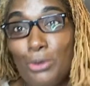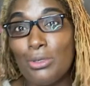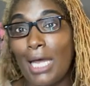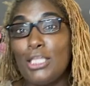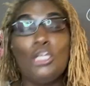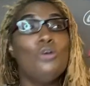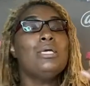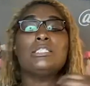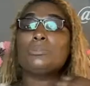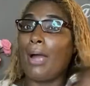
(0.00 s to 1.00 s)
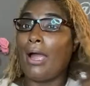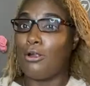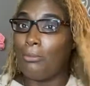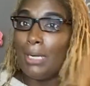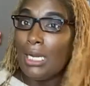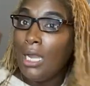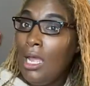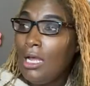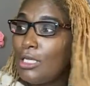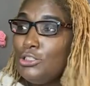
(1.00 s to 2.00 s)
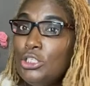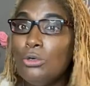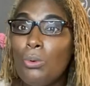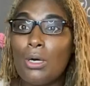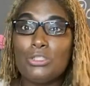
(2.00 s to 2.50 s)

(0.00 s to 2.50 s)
Like you inspire me because you were